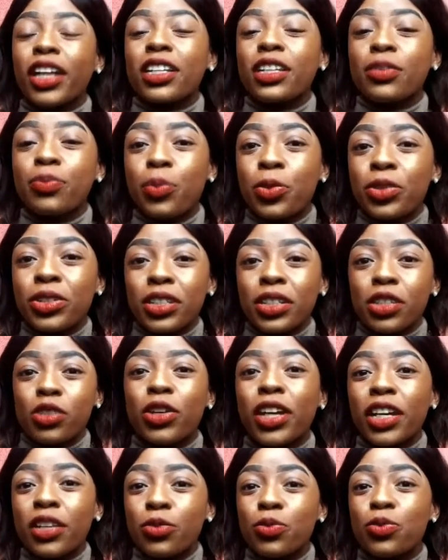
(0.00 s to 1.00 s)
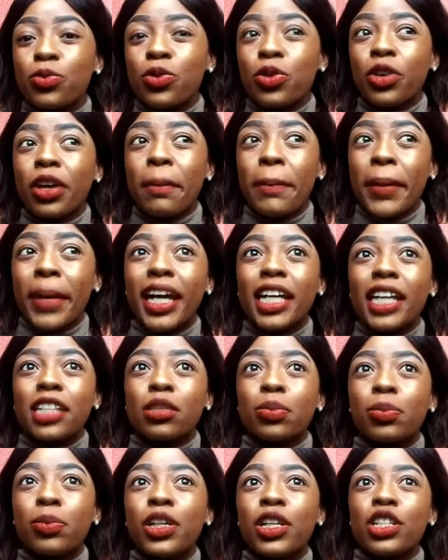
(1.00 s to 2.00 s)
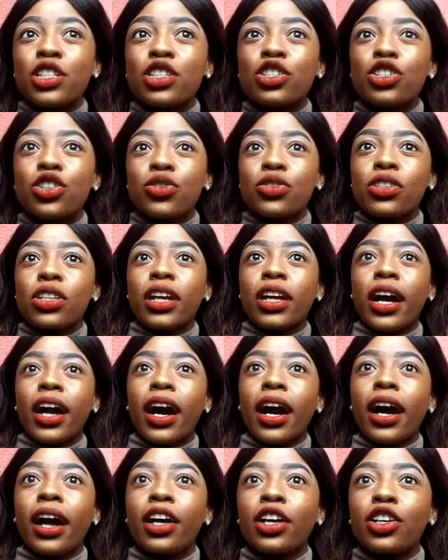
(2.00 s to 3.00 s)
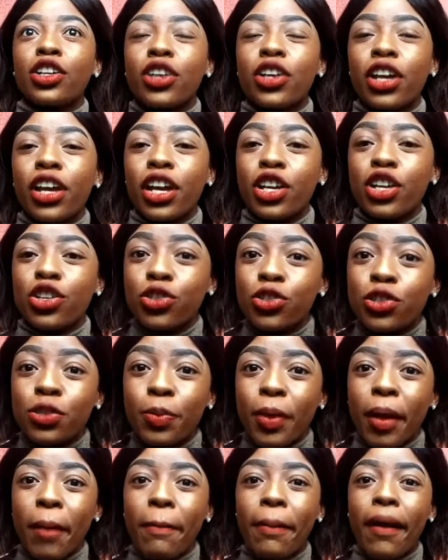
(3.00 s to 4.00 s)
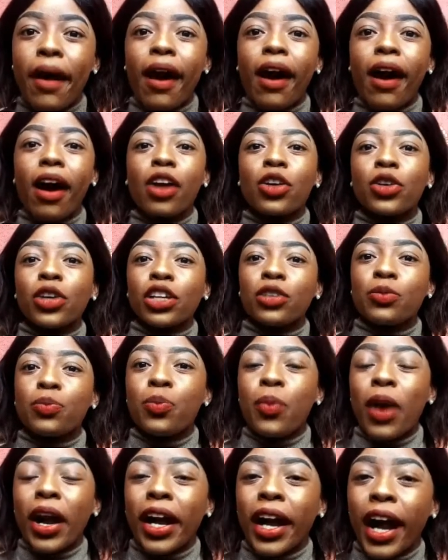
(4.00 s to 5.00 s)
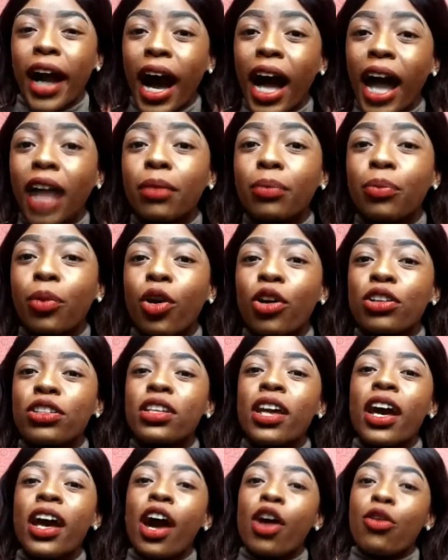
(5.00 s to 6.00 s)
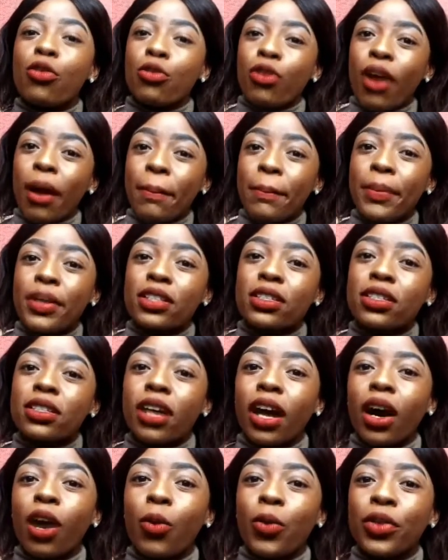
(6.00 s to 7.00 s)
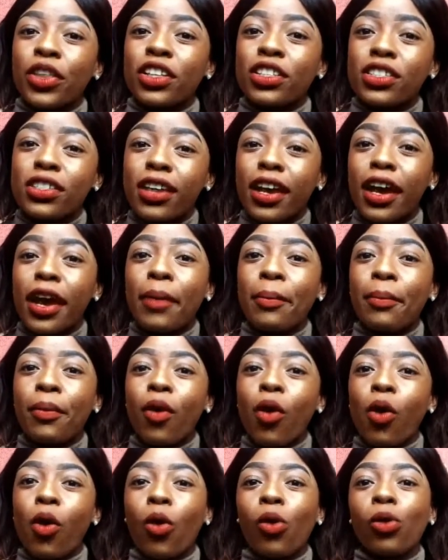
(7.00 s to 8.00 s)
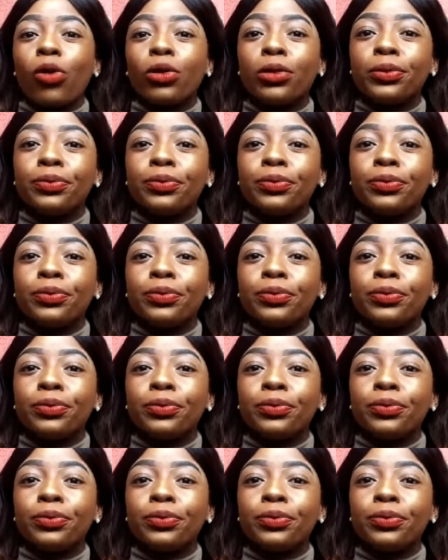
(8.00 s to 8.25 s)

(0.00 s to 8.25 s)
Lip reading: You can put it, you can make a splint using a newspaper, a cardboard, wrap it with a tape, or